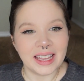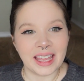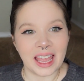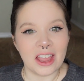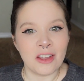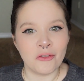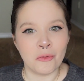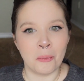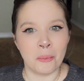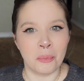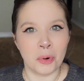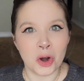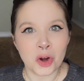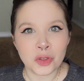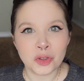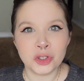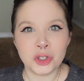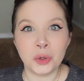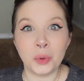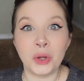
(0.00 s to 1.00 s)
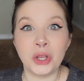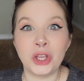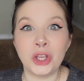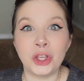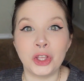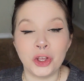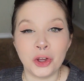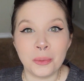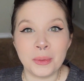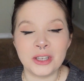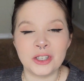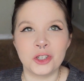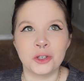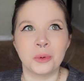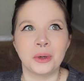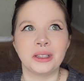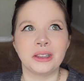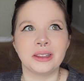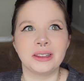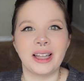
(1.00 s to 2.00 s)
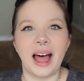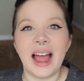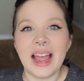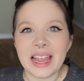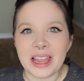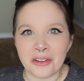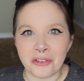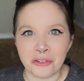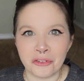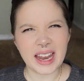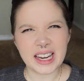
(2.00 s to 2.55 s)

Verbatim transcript: gave birth to a human, to a life.